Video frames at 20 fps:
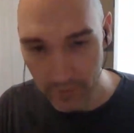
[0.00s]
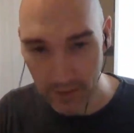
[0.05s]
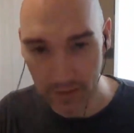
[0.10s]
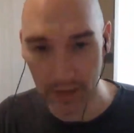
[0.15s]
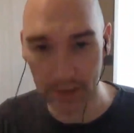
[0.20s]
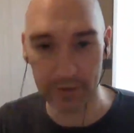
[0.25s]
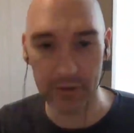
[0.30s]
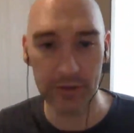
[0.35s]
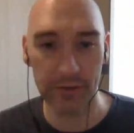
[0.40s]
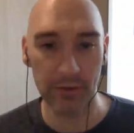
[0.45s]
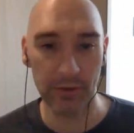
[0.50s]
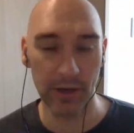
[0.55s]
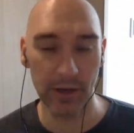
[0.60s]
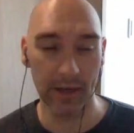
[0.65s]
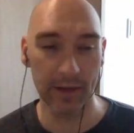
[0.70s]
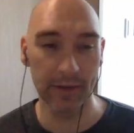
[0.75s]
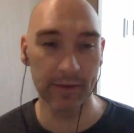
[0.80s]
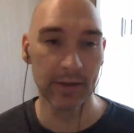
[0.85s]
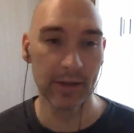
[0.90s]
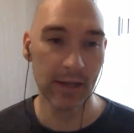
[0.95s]
that she's
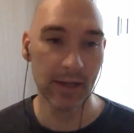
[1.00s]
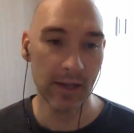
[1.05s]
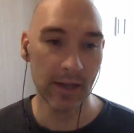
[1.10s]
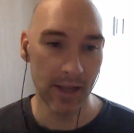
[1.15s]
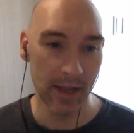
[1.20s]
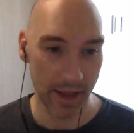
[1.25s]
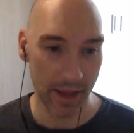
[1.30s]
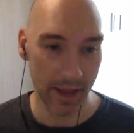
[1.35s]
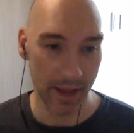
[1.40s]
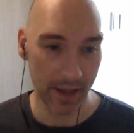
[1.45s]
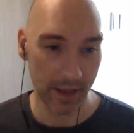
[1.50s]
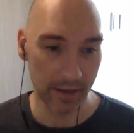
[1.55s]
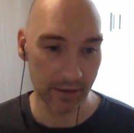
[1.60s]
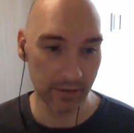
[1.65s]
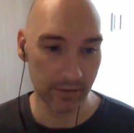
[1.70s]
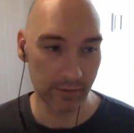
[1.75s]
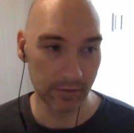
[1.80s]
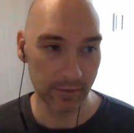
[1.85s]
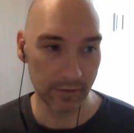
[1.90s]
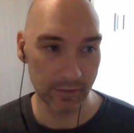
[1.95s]
okay.
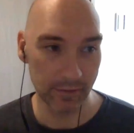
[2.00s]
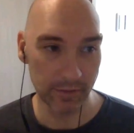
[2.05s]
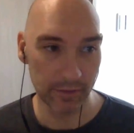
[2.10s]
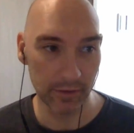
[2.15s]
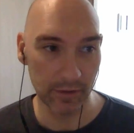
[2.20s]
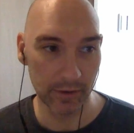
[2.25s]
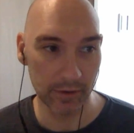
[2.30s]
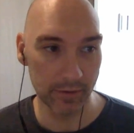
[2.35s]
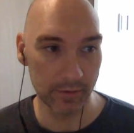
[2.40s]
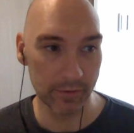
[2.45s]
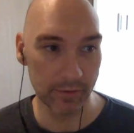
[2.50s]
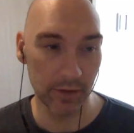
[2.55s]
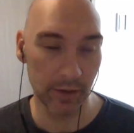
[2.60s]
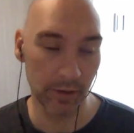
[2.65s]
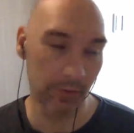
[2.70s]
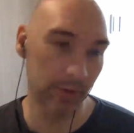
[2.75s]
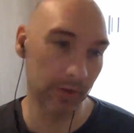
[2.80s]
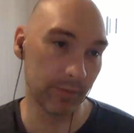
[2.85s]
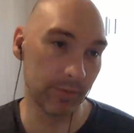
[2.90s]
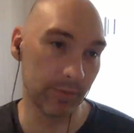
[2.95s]
And
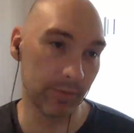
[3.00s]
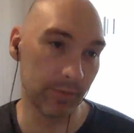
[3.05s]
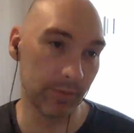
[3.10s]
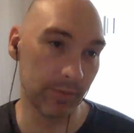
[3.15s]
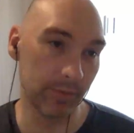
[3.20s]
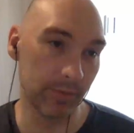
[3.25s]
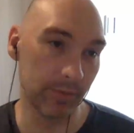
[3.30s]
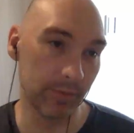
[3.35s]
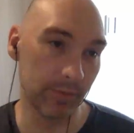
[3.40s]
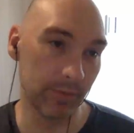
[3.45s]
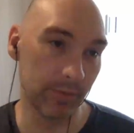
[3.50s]
the